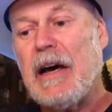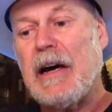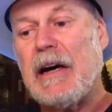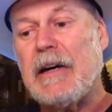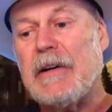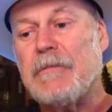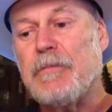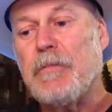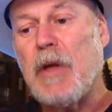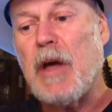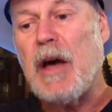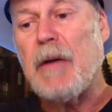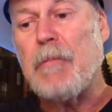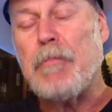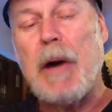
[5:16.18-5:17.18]
uh,
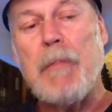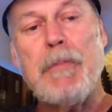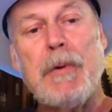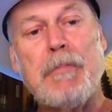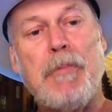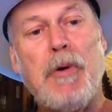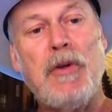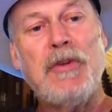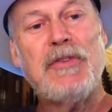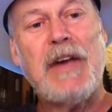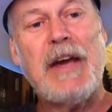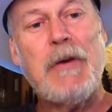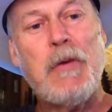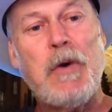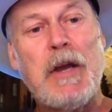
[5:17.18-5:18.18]
a Bump and
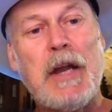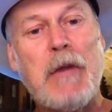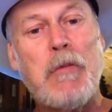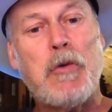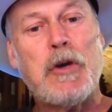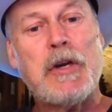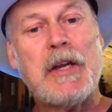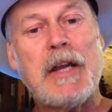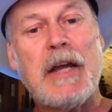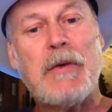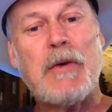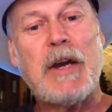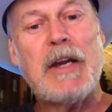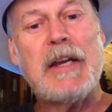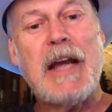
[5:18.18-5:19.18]
Bullseye one I'm working
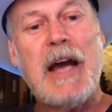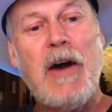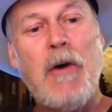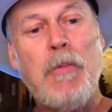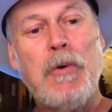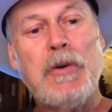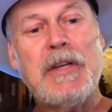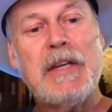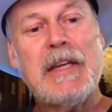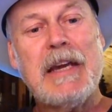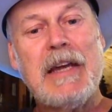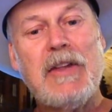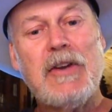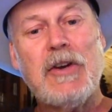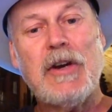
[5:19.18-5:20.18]
on right now, putting
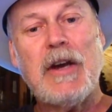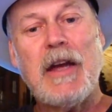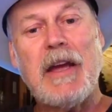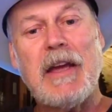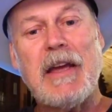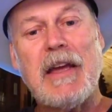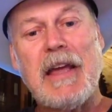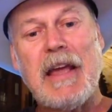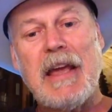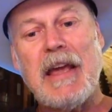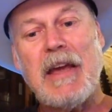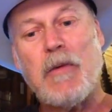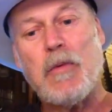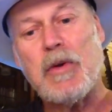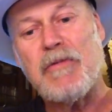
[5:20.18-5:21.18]
together.
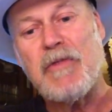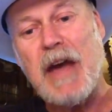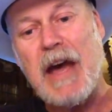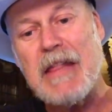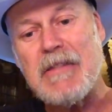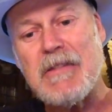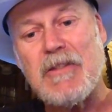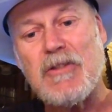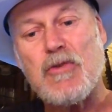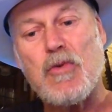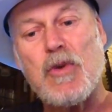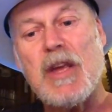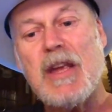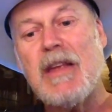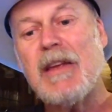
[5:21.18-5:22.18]
And we've gotten
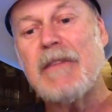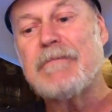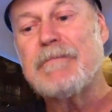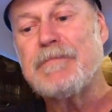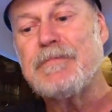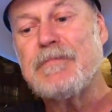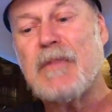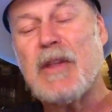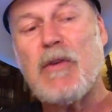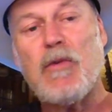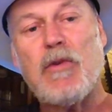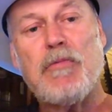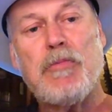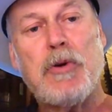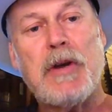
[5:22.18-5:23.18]
three that
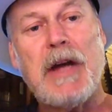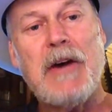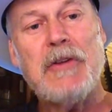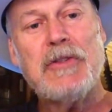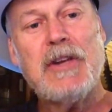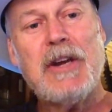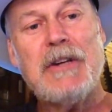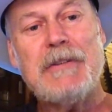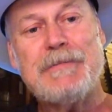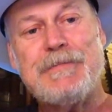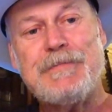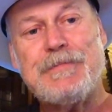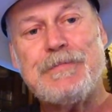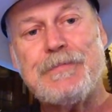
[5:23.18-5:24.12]
we have put out there?